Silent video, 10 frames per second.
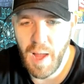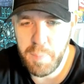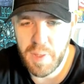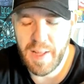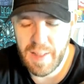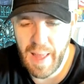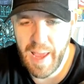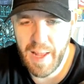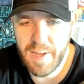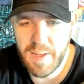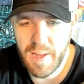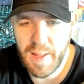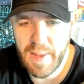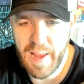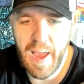I play a land,
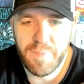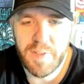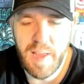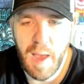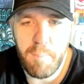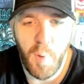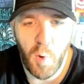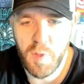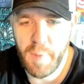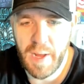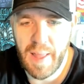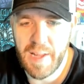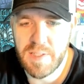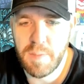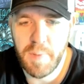and then I have to tap both of my
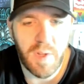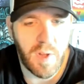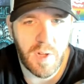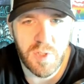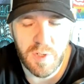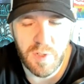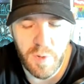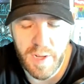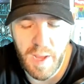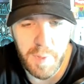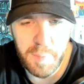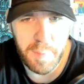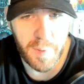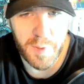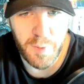lands to make the Construct token. How many
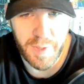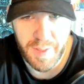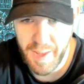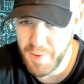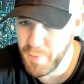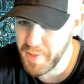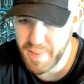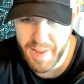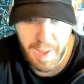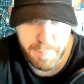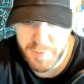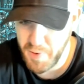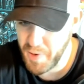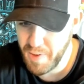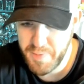people are doing that? I don't think that happens
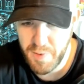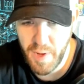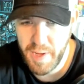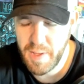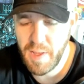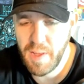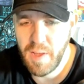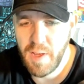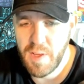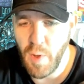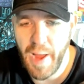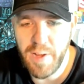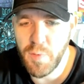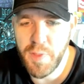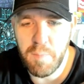very often, right? So I
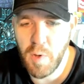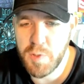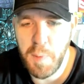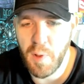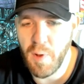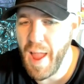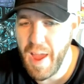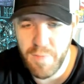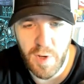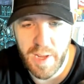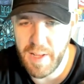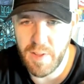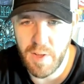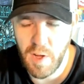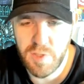don't think most people are ever
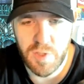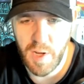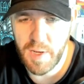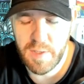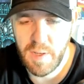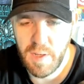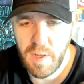getting the Construct.